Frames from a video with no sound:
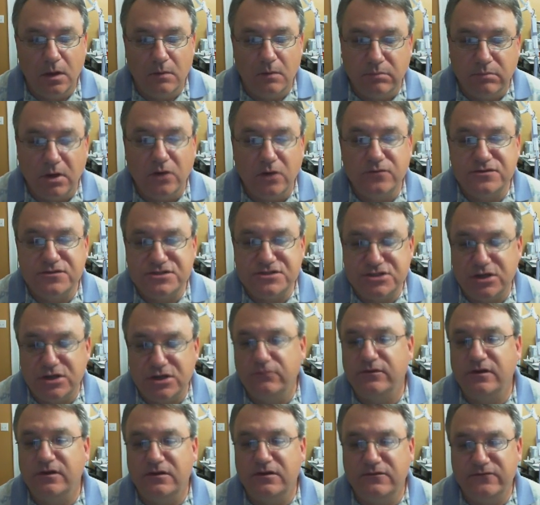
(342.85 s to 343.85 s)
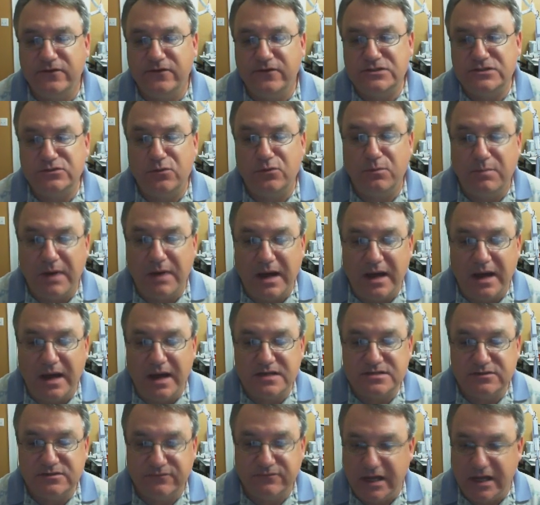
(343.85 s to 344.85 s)
Both show the individual
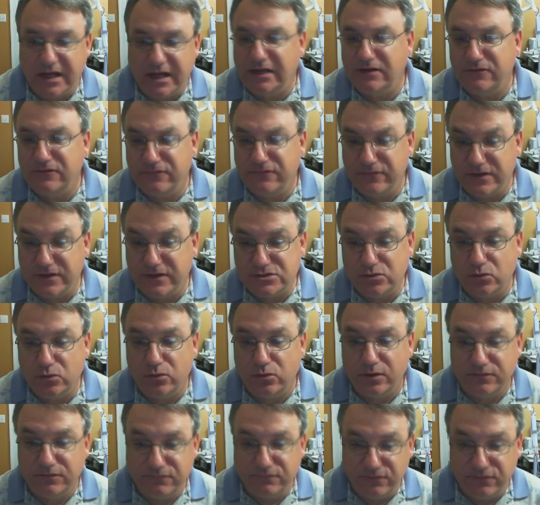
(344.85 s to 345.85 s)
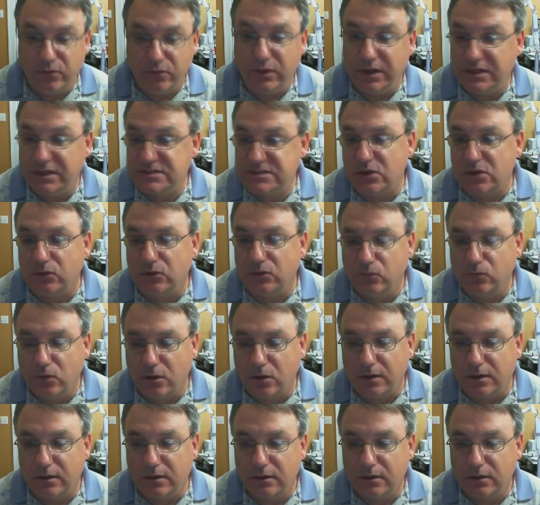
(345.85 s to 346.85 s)
bias of that individual when viewing his own
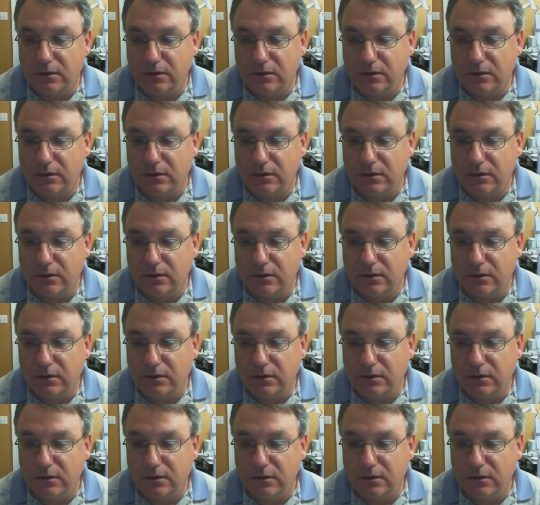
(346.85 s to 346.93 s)
work.